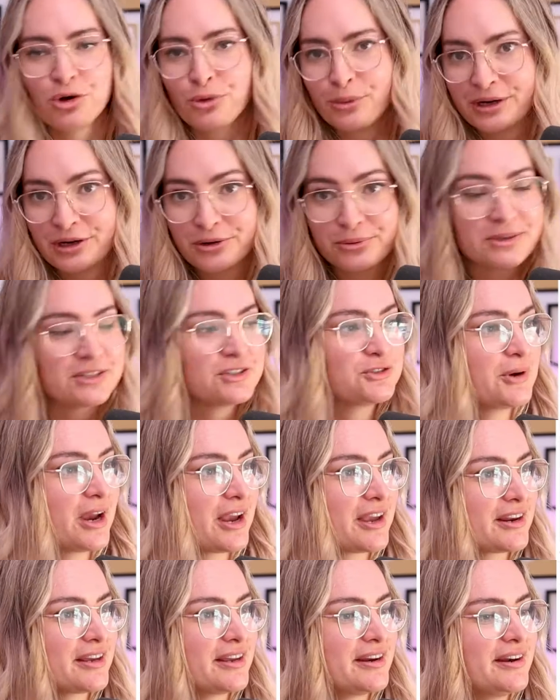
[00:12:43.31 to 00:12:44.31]
And all we do is
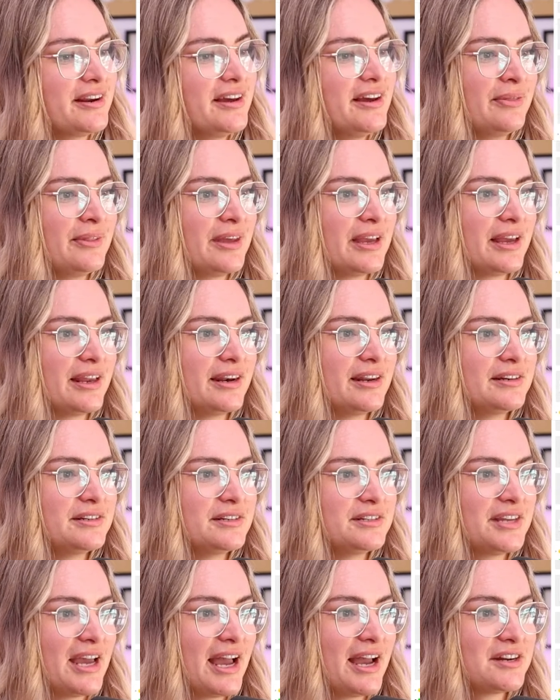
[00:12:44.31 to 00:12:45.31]
drag it in and then
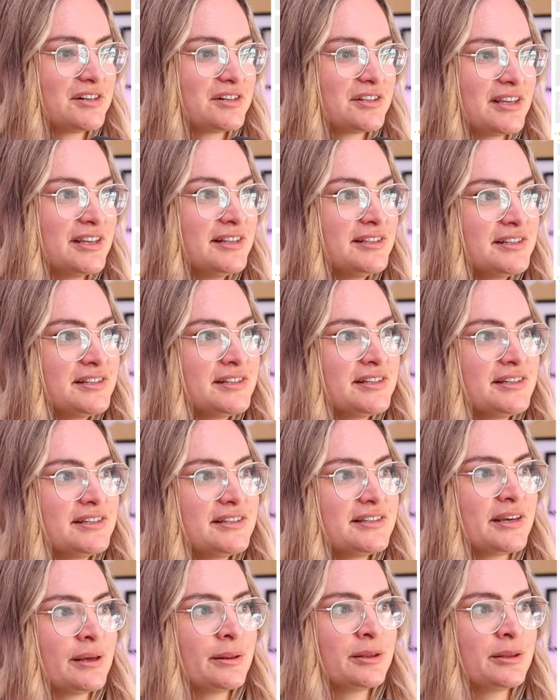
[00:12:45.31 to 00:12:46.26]
detach the instance,